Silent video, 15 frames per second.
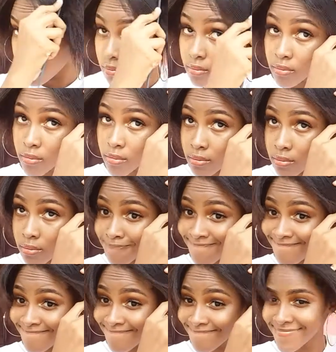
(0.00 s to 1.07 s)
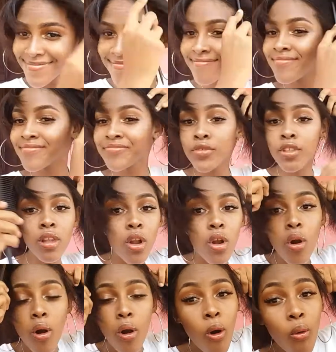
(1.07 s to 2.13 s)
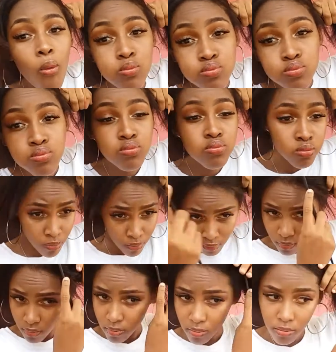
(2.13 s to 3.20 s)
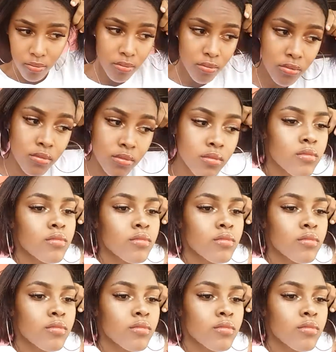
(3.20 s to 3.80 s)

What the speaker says: And a little side note, I'm also going to be putting a lot